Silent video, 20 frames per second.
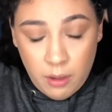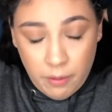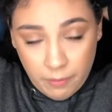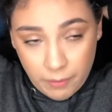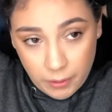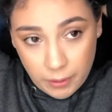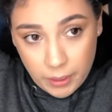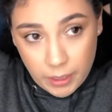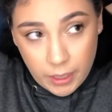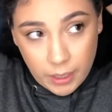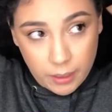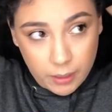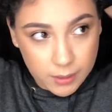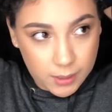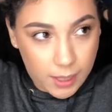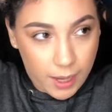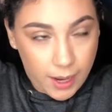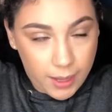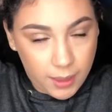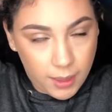for
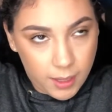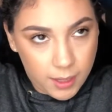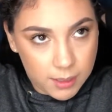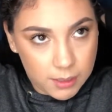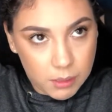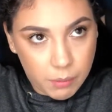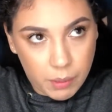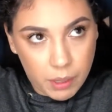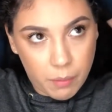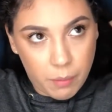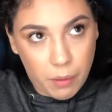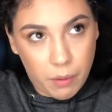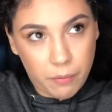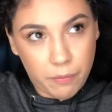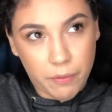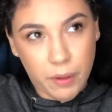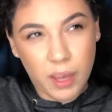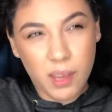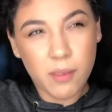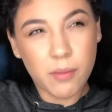years I think it's been
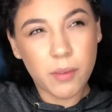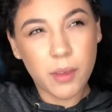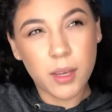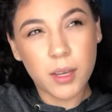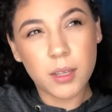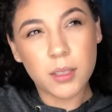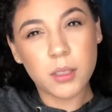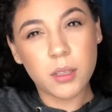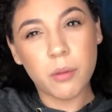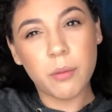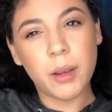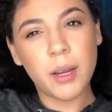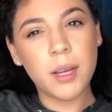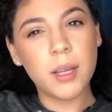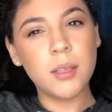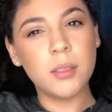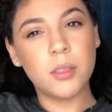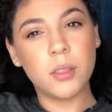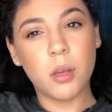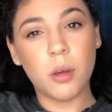about five years
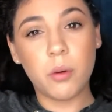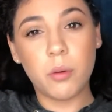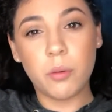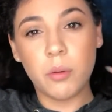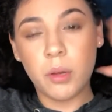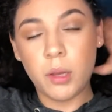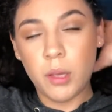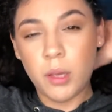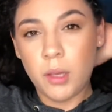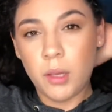already so